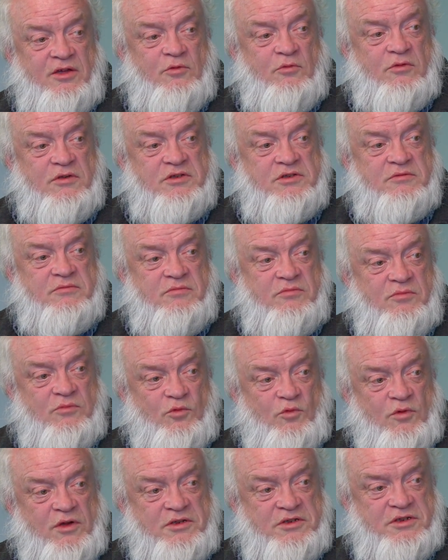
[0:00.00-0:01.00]
was,
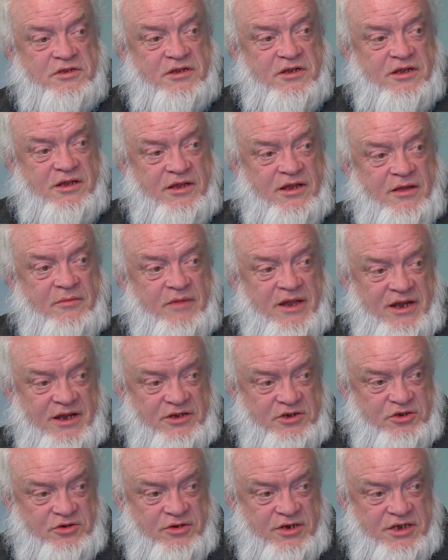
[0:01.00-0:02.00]
was
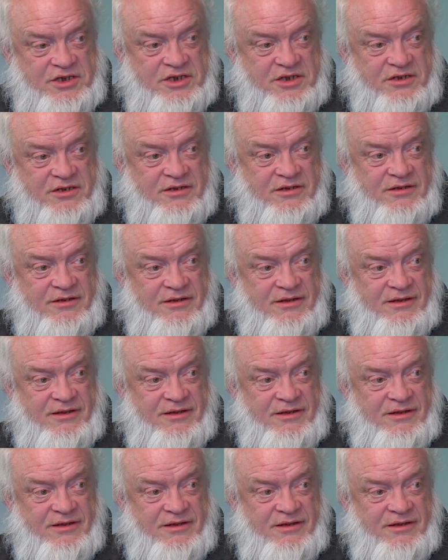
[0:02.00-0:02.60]
committing treason,